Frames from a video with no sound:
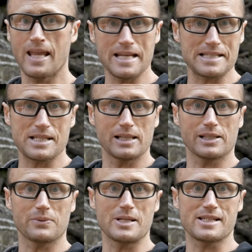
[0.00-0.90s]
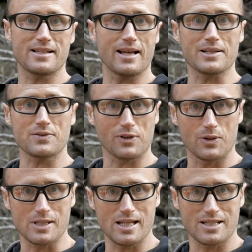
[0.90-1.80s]
instantly resets for all
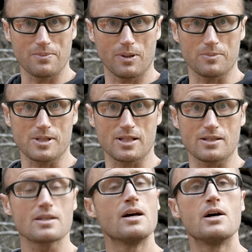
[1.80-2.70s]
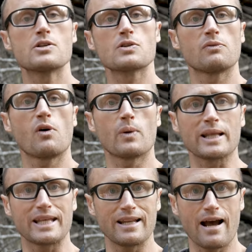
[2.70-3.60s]
intents and purposes. So if I want
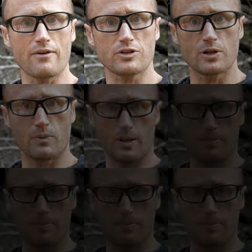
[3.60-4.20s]
to get after it with